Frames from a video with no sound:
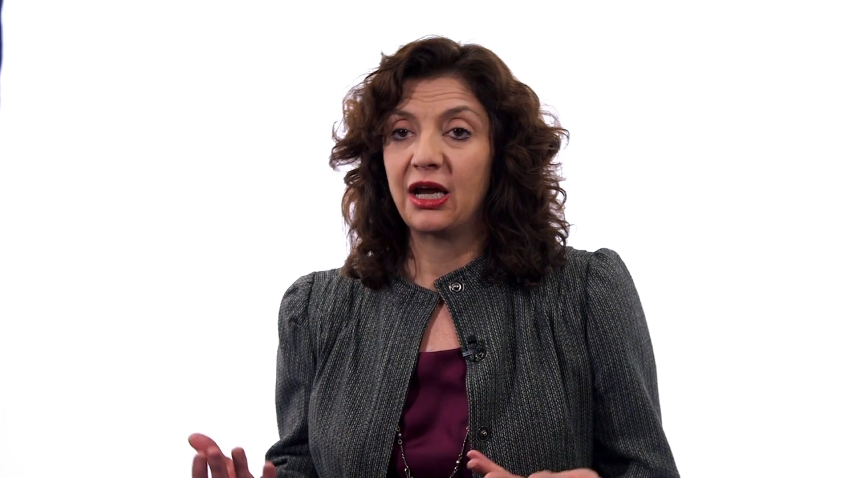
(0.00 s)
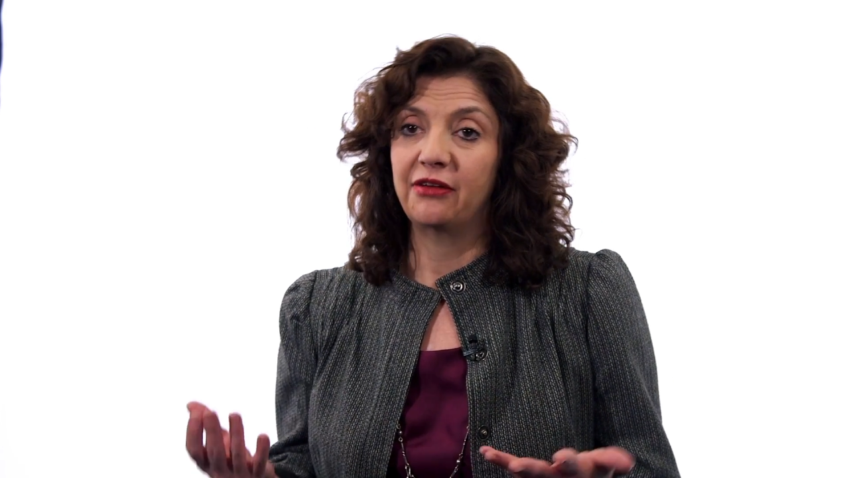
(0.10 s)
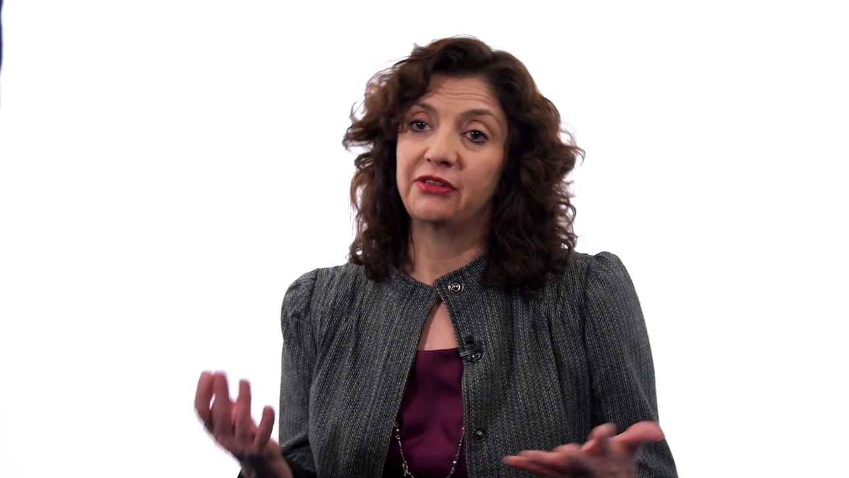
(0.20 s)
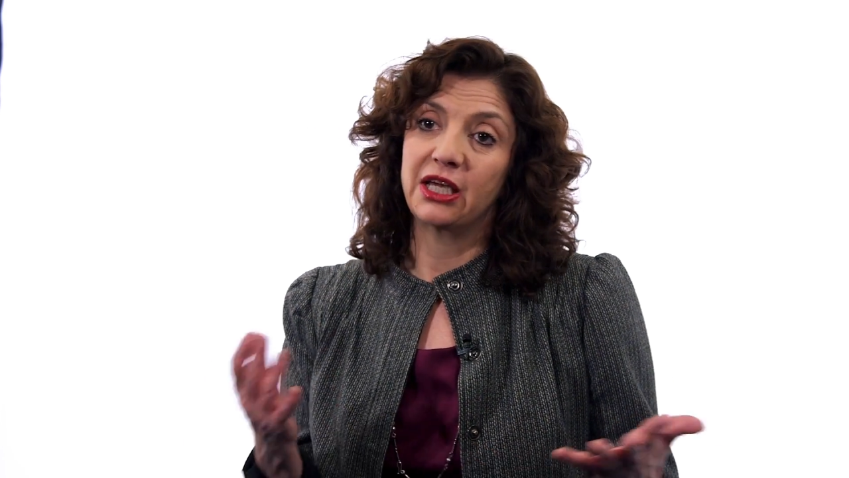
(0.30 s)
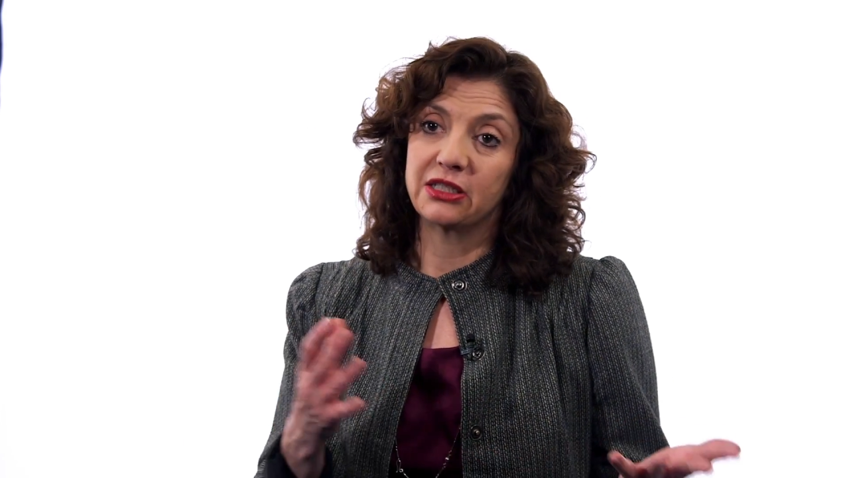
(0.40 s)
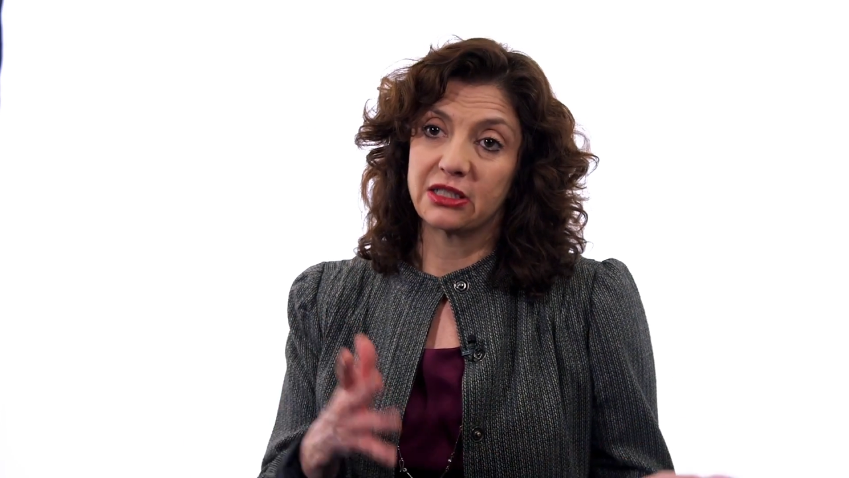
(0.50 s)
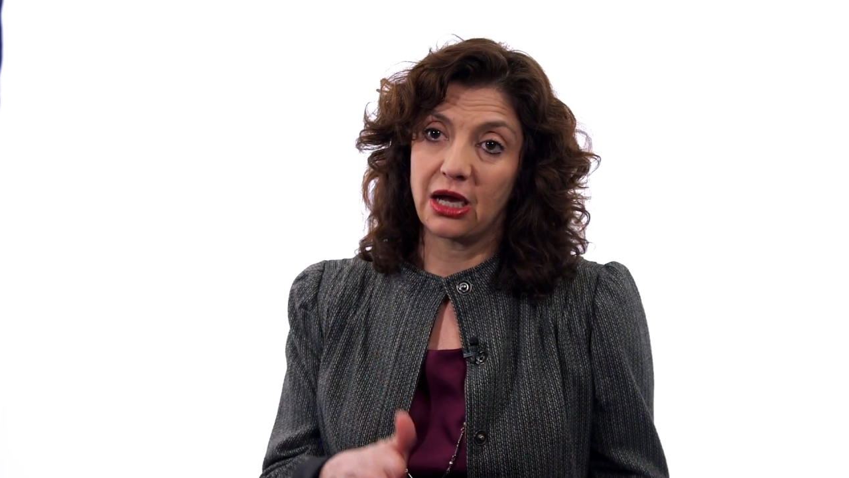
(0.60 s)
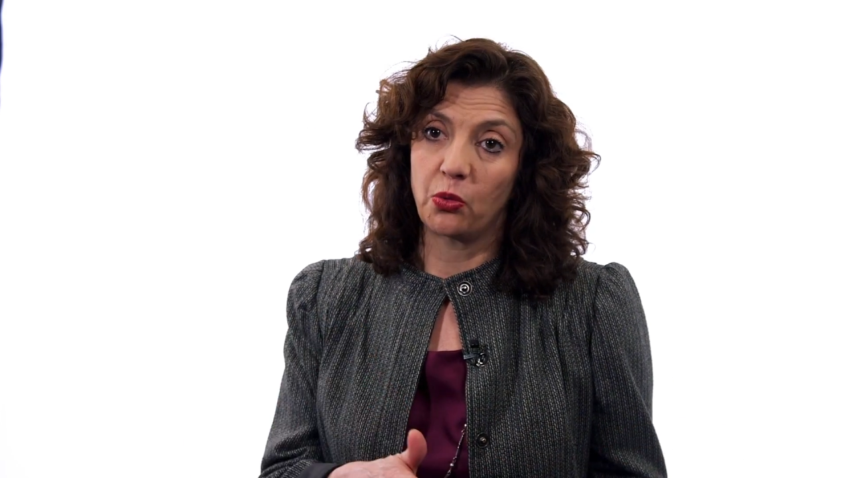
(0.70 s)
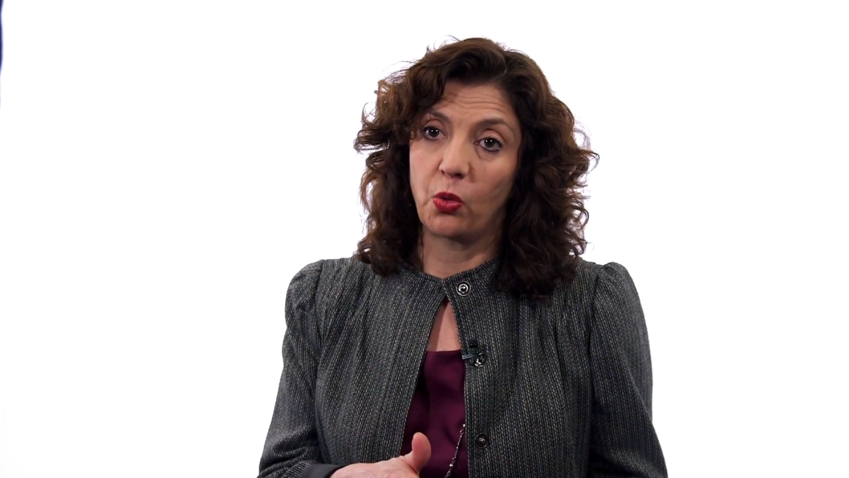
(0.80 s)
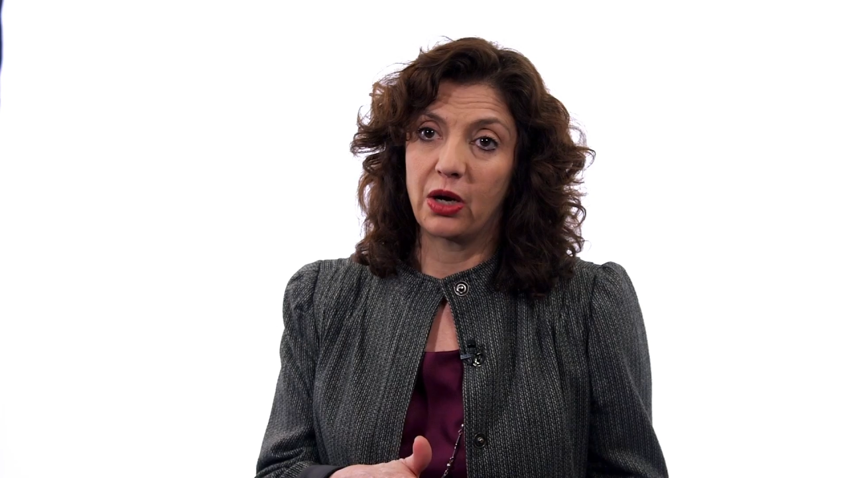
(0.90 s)
if they
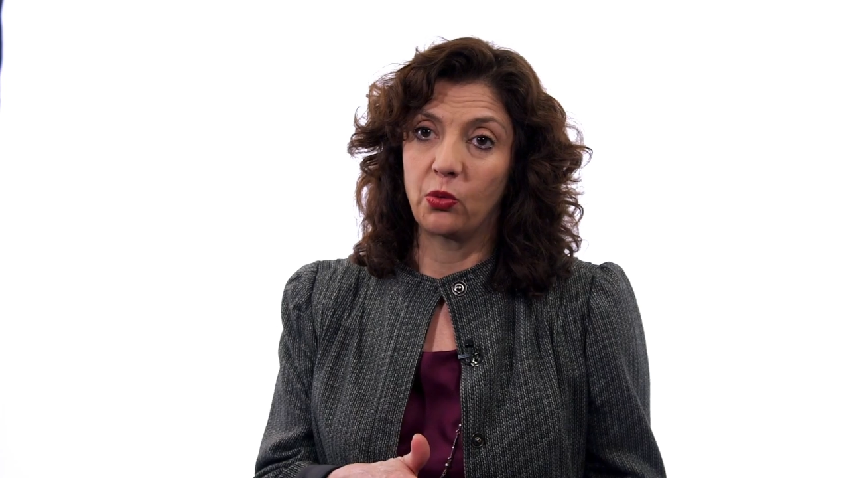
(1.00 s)
decide one